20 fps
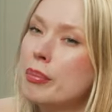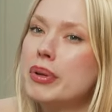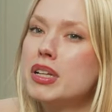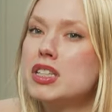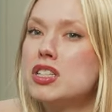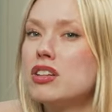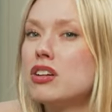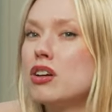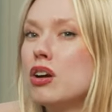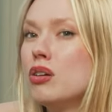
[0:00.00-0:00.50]
but
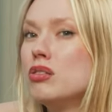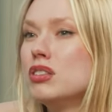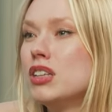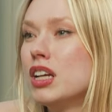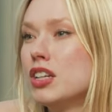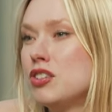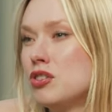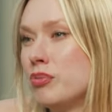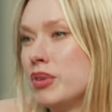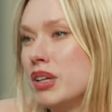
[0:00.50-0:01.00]
to their own
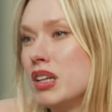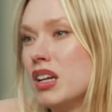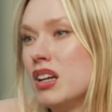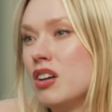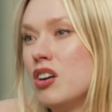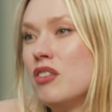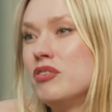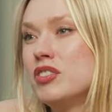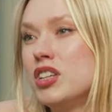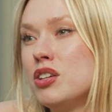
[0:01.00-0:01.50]
detriment. And
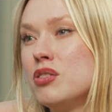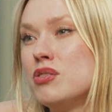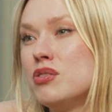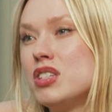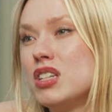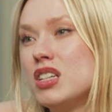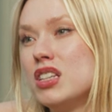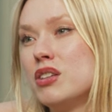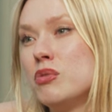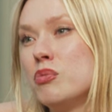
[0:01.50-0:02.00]
often you
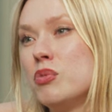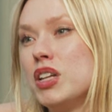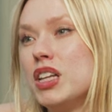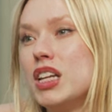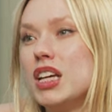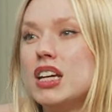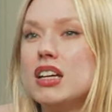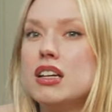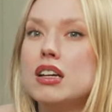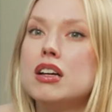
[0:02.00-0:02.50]
see that when
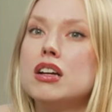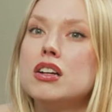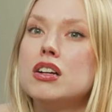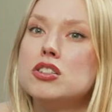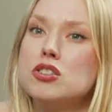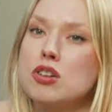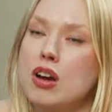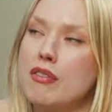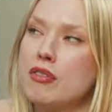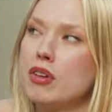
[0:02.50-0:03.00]
they
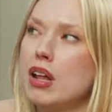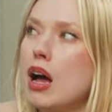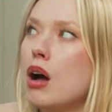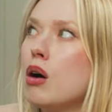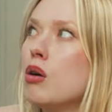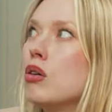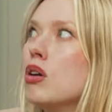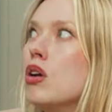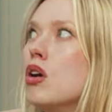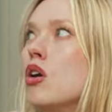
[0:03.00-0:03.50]
travel
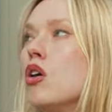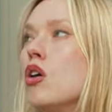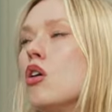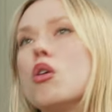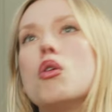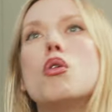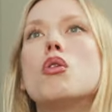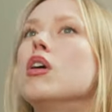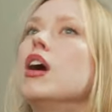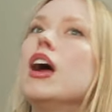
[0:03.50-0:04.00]
out
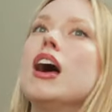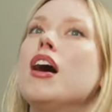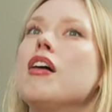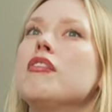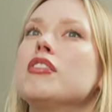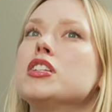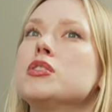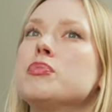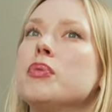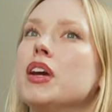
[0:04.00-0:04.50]
or have
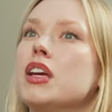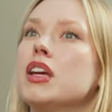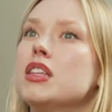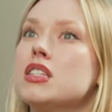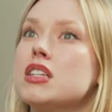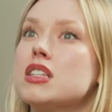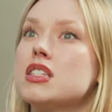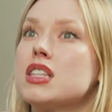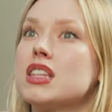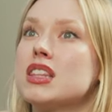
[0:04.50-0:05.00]

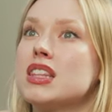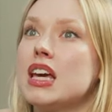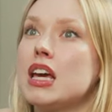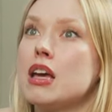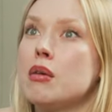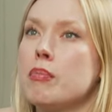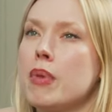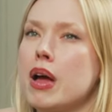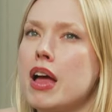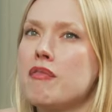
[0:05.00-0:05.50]
experiences that they
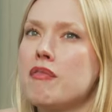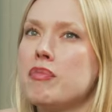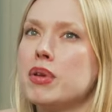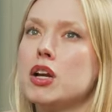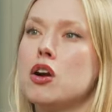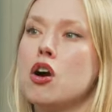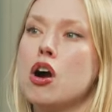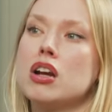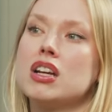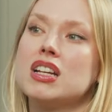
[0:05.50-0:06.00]
might have been
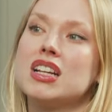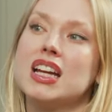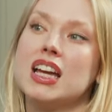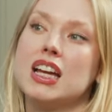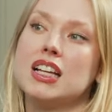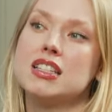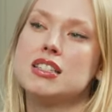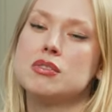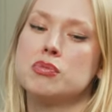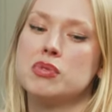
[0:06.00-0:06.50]
guarded
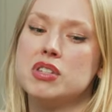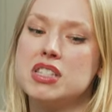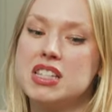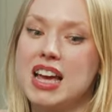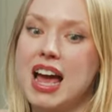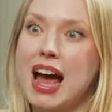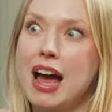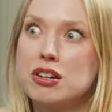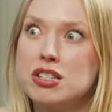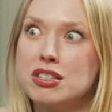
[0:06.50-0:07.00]
against, once they
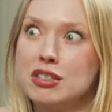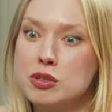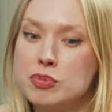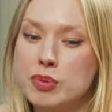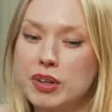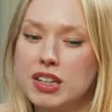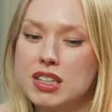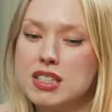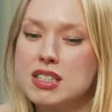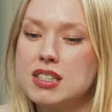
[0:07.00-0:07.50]
actually
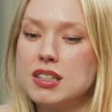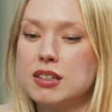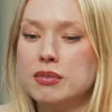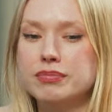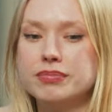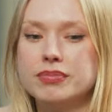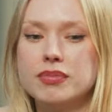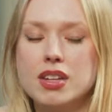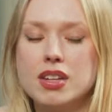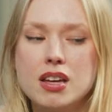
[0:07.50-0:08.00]
experience them
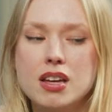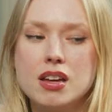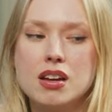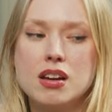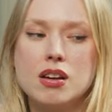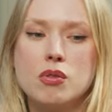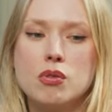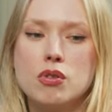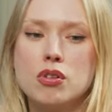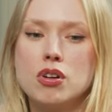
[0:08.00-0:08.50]

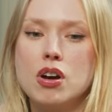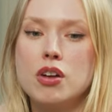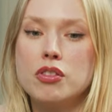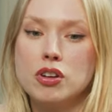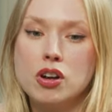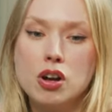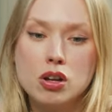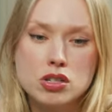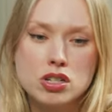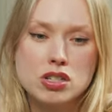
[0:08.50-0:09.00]
or other
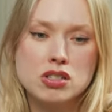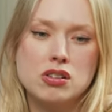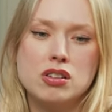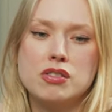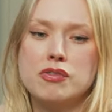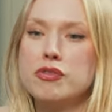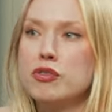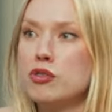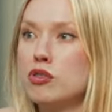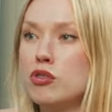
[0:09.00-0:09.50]
cultures, or other
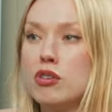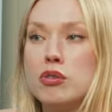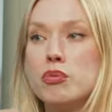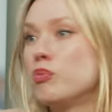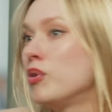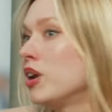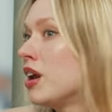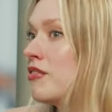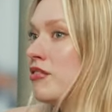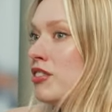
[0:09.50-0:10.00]
food, or
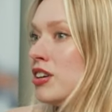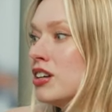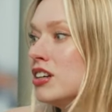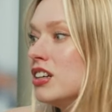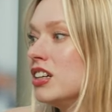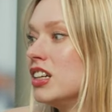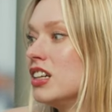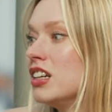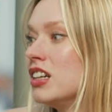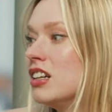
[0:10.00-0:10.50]
whatever,
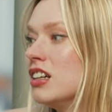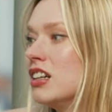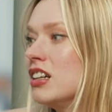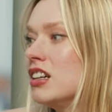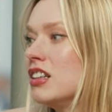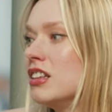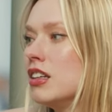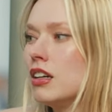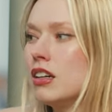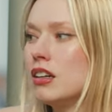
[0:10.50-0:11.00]
mm-hmm.
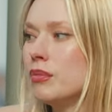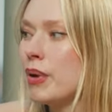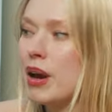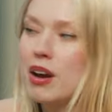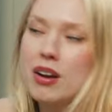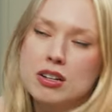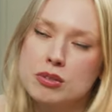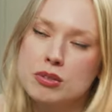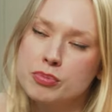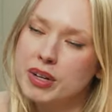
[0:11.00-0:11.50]
their
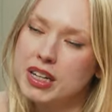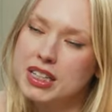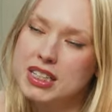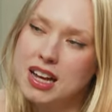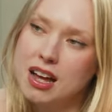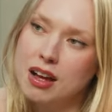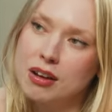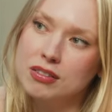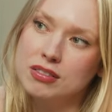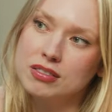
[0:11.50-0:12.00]
barriers break
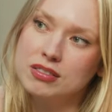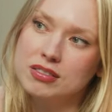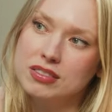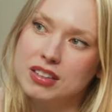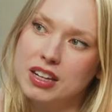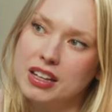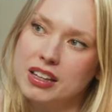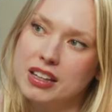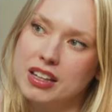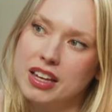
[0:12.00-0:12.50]
down
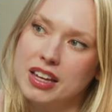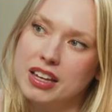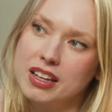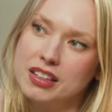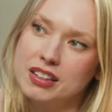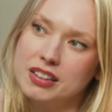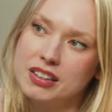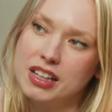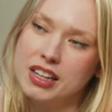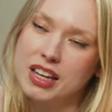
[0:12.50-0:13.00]
and they
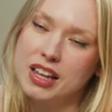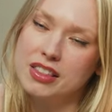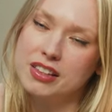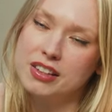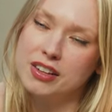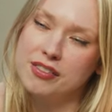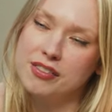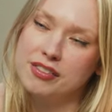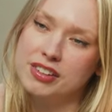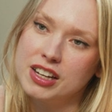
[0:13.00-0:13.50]
they let the
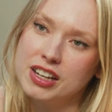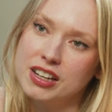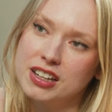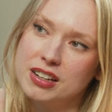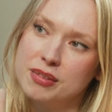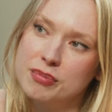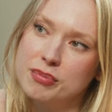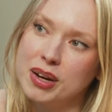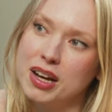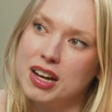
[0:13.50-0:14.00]
love in.
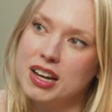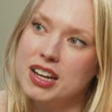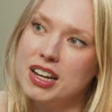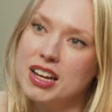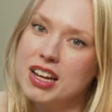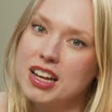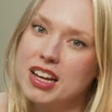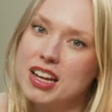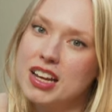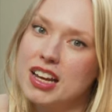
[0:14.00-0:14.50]
But
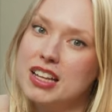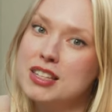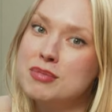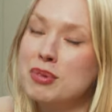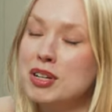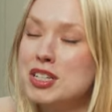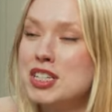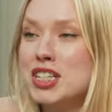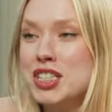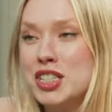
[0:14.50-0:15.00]
it's
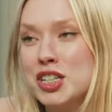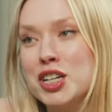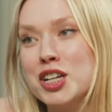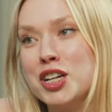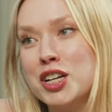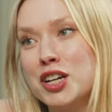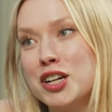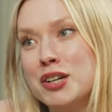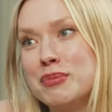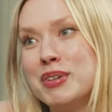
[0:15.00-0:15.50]
much easier
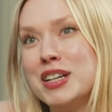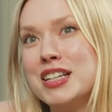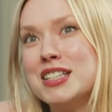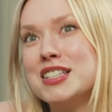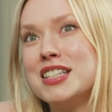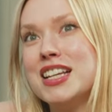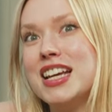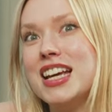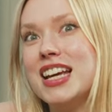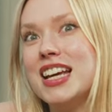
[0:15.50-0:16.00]
here because,
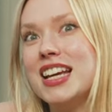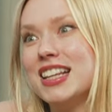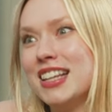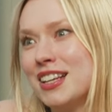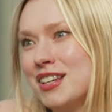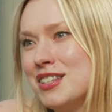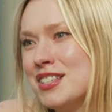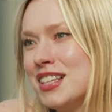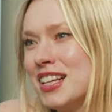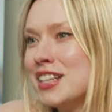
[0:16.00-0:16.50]
it, eh, like
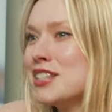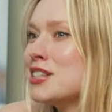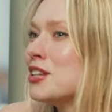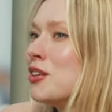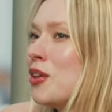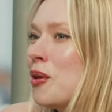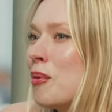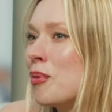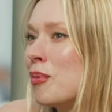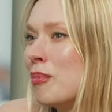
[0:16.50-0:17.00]
you said, it's a
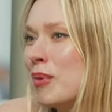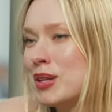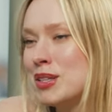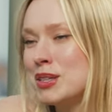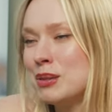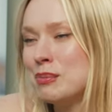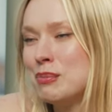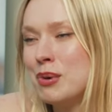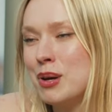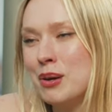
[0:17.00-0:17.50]
global
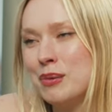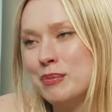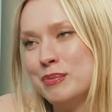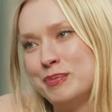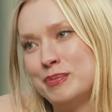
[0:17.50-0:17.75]
melting yeah. pot.